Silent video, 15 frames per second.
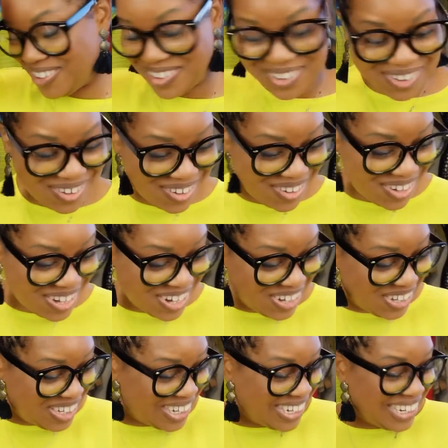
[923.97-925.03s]
Ooh,
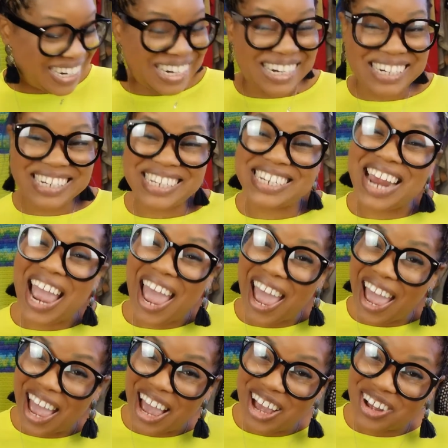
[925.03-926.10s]
no, she didn't,
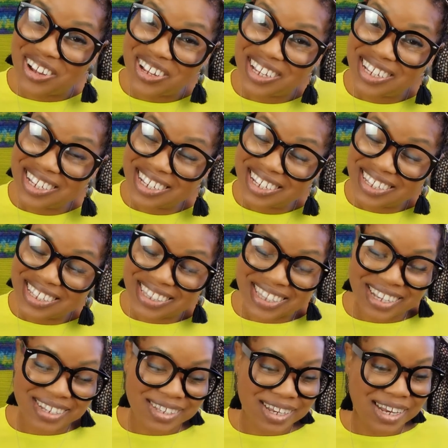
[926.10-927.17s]
child.
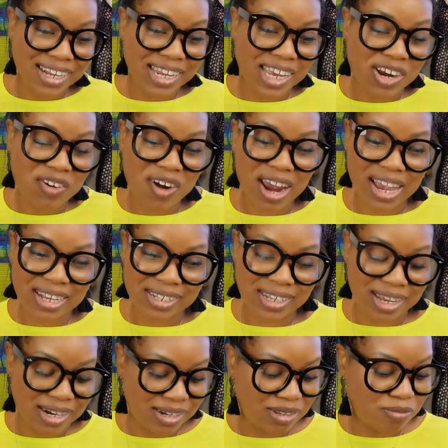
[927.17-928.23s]
That's LA crass
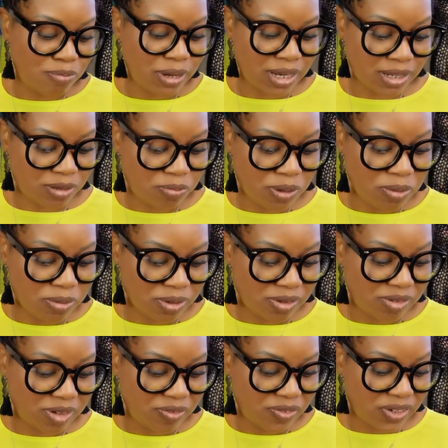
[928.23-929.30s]
at its best. People
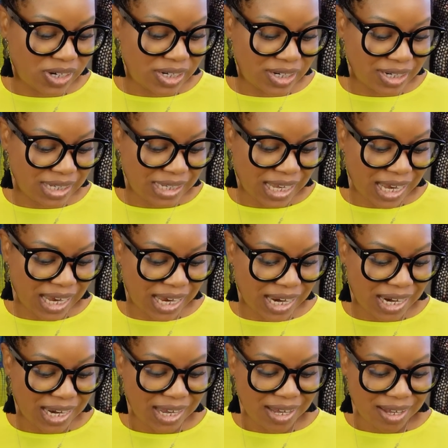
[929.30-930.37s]
don't even
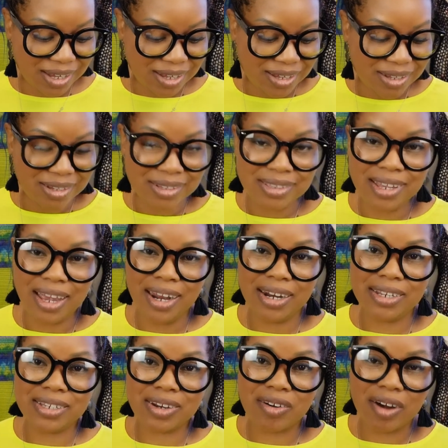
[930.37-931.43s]
understand.
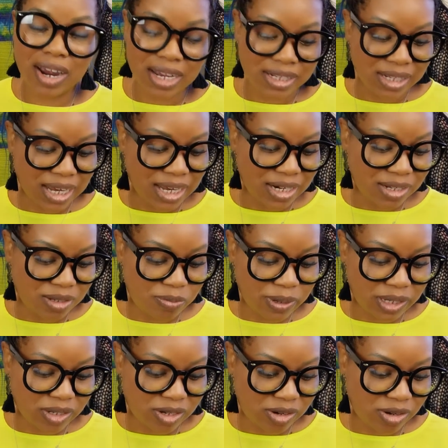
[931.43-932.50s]
That is crass at its
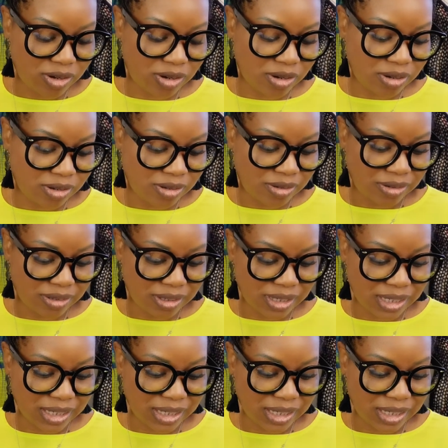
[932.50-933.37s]
best, girl.